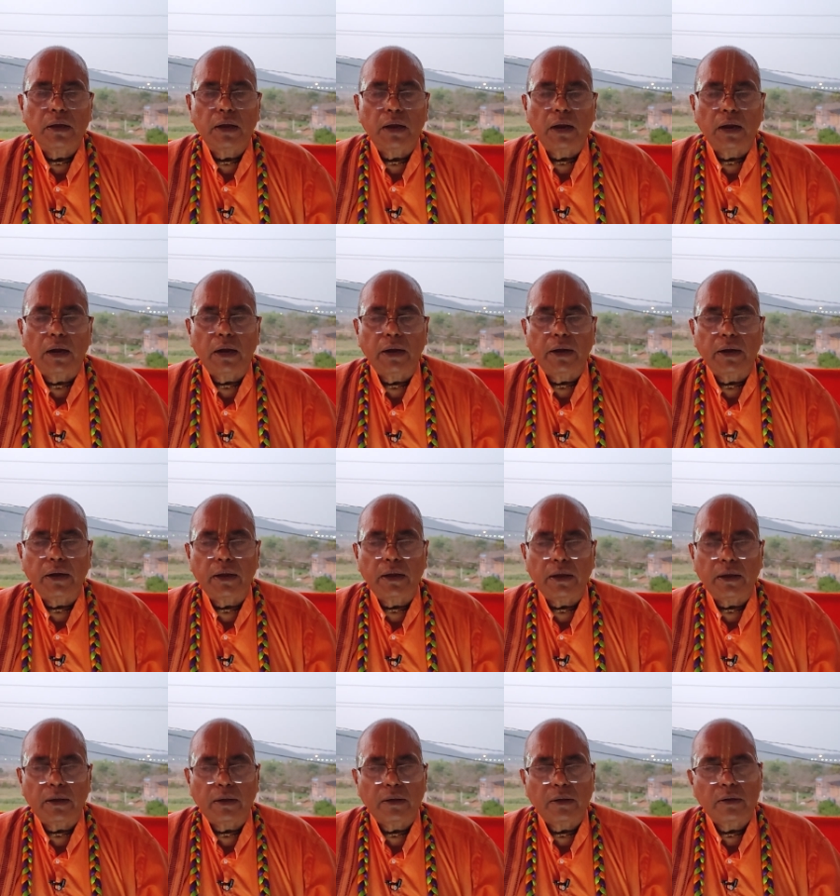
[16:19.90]

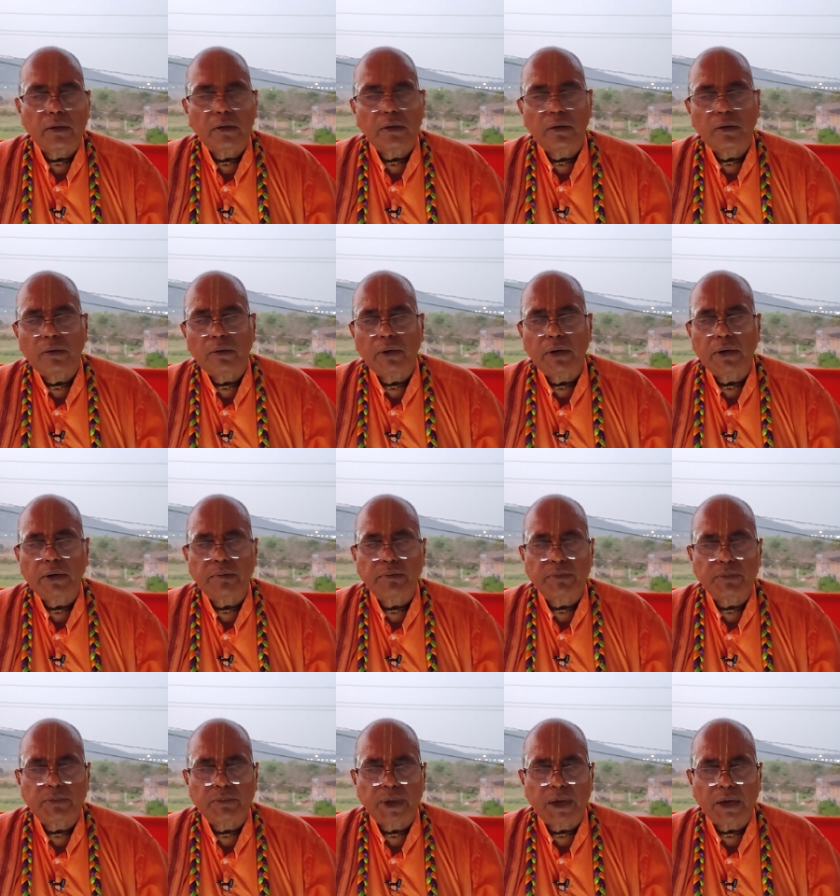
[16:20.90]
and went
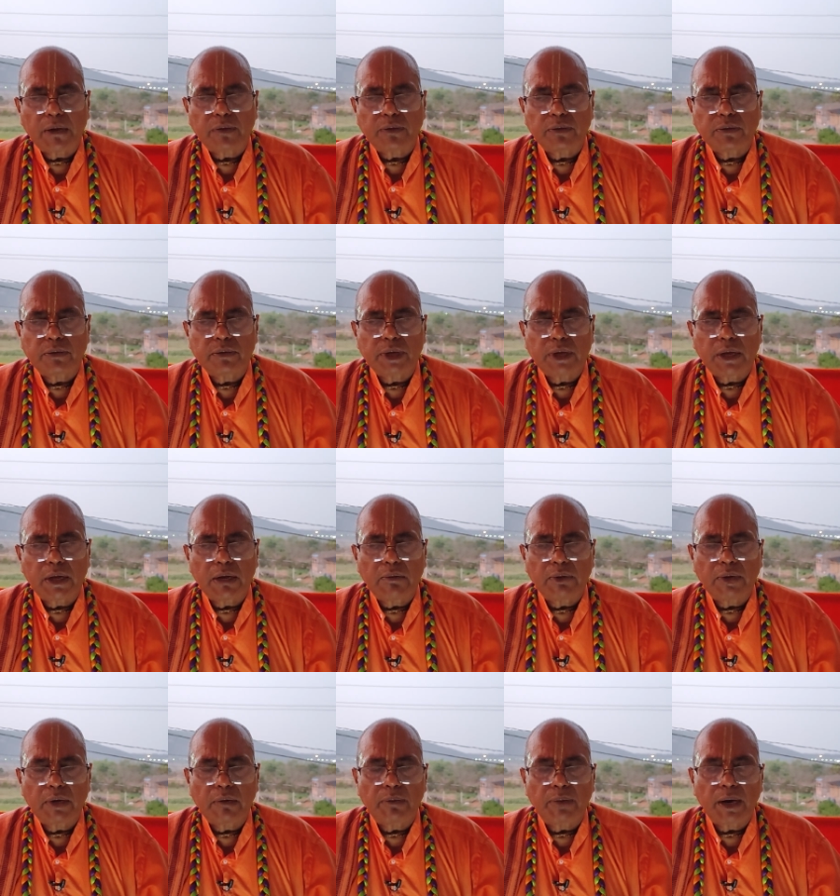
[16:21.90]
back to their
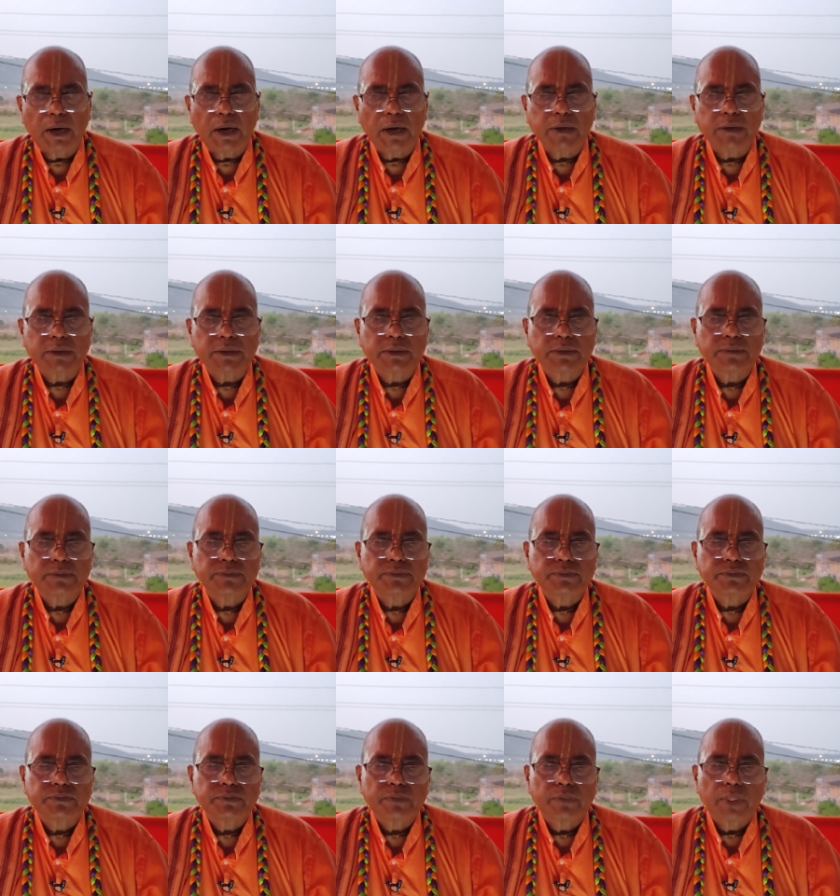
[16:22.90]
heavenly planets.
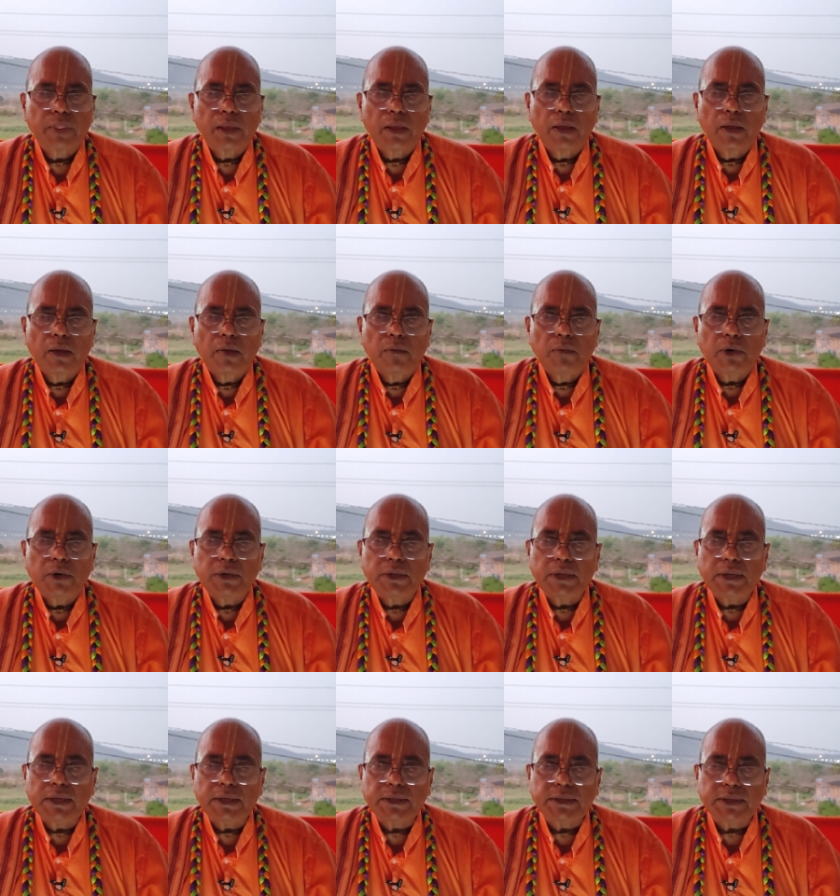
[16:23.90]
But
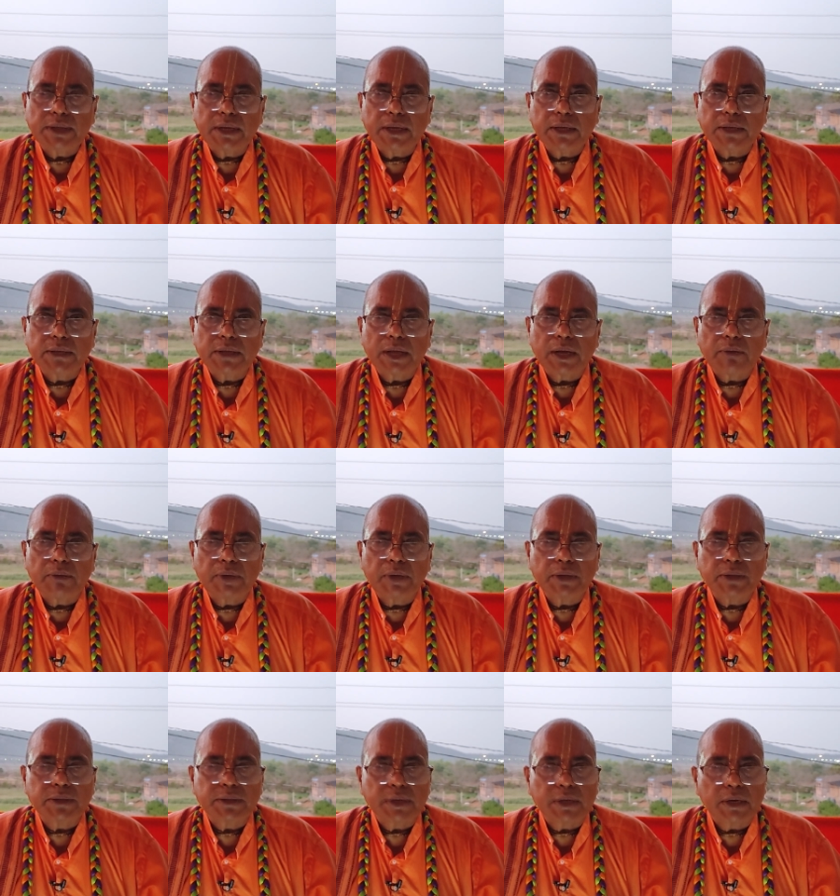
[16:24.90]
these things are
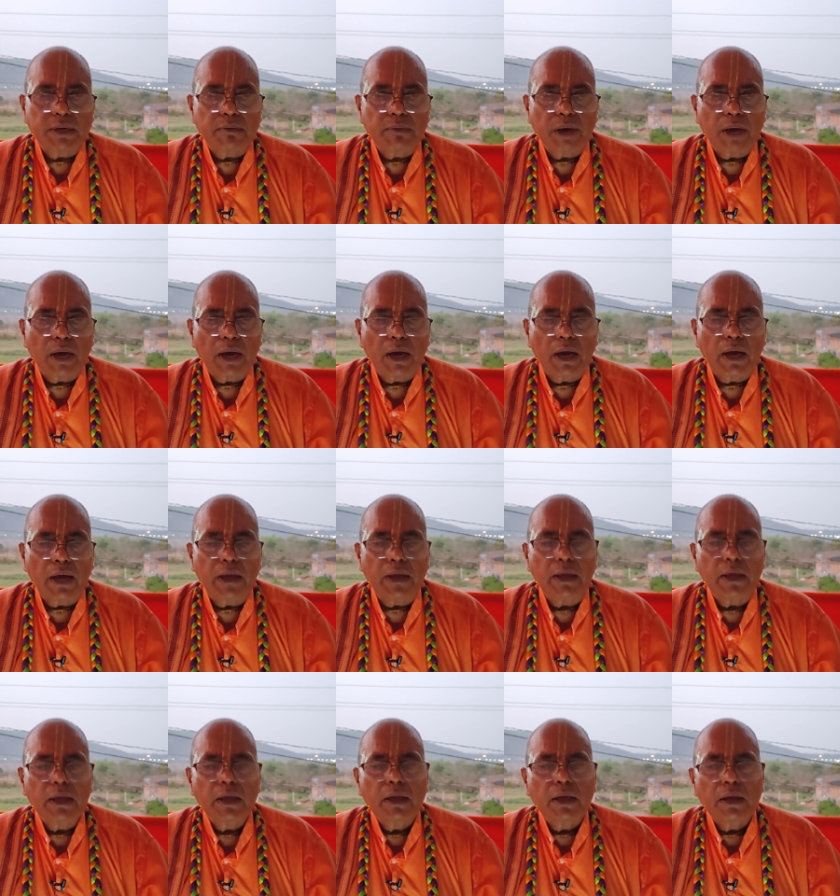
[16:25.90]
being seen by
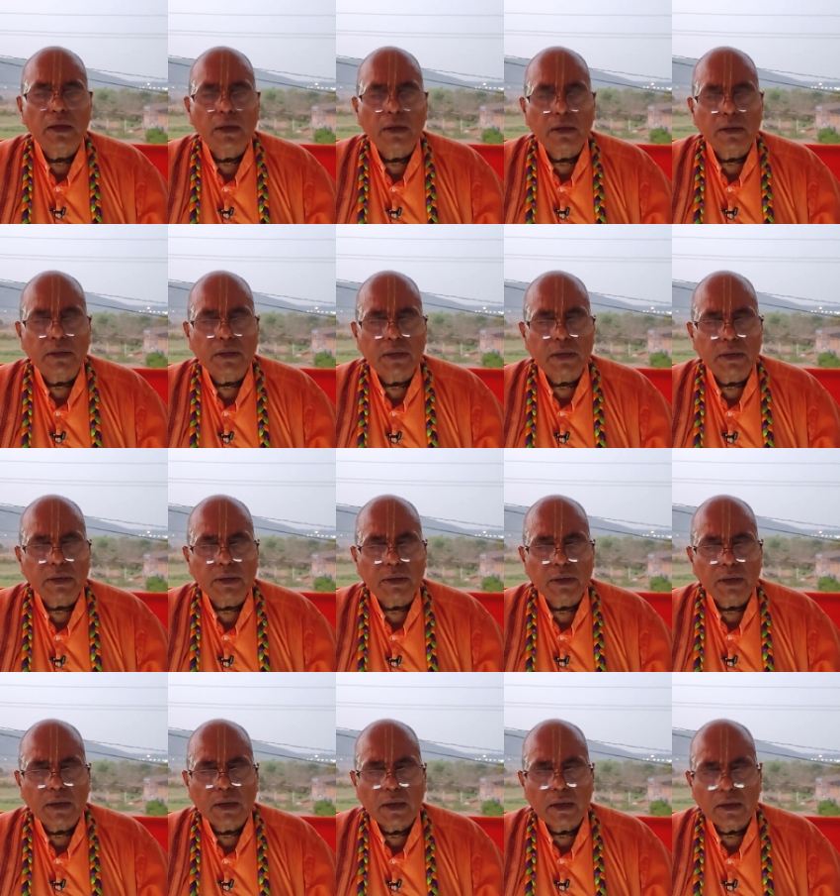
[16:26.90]
the
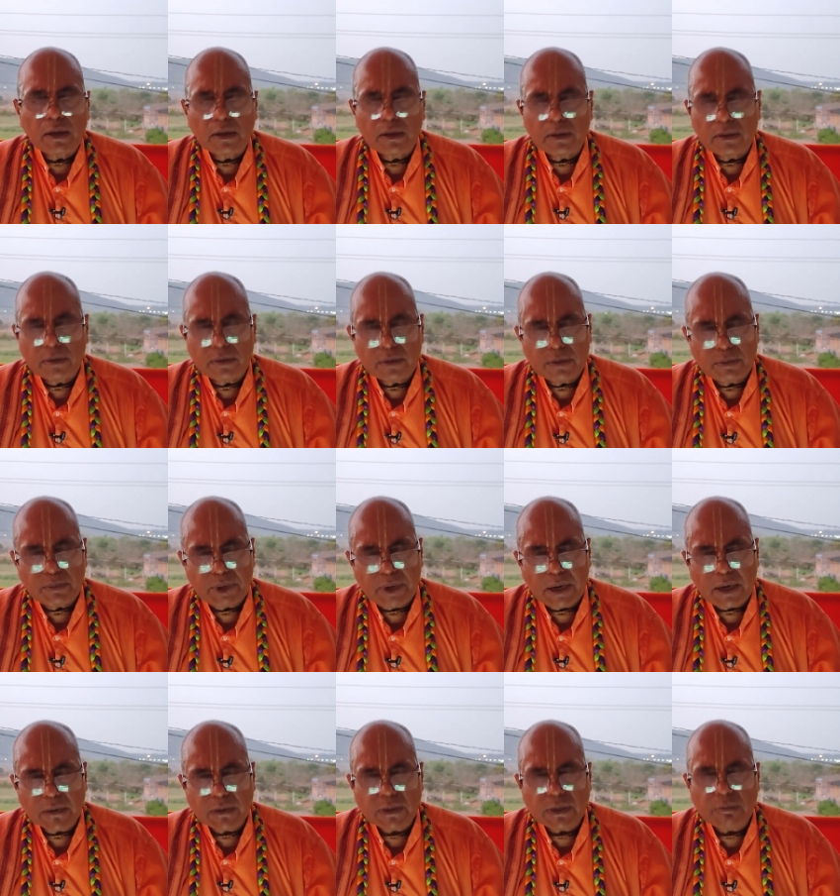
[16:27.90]

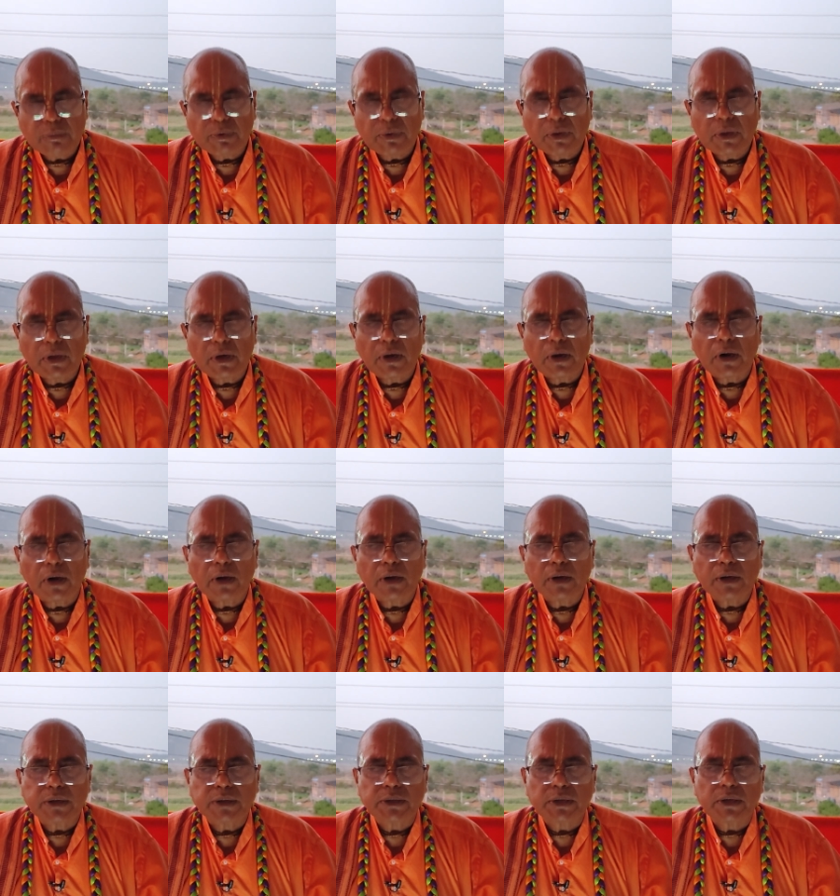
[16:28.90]
friends of Lord
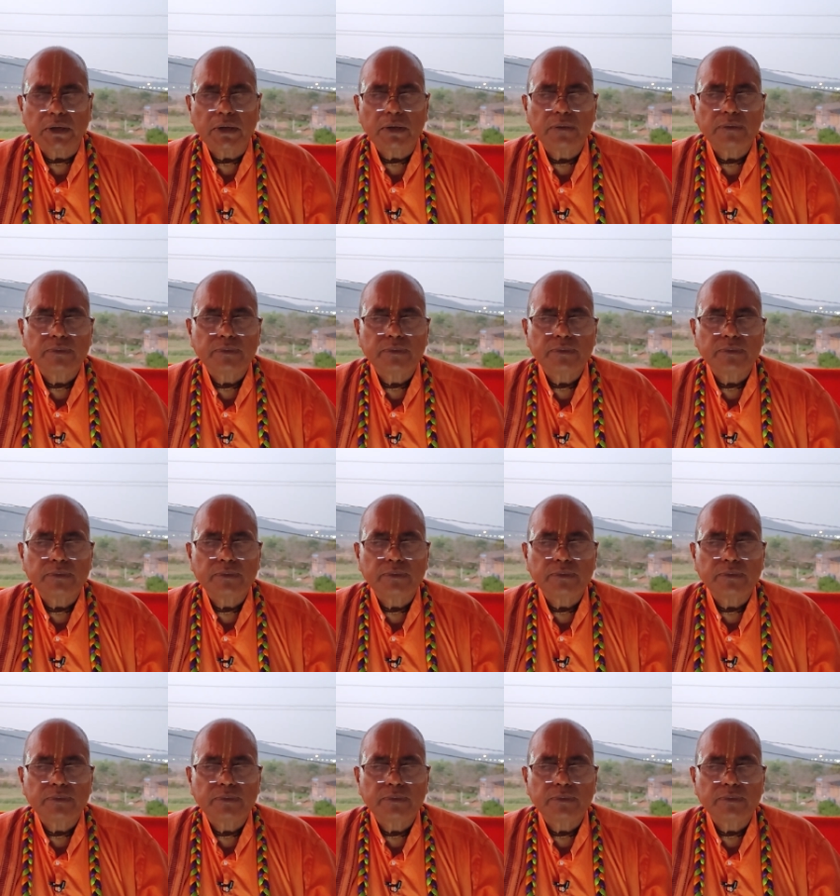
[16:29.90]
Krishna.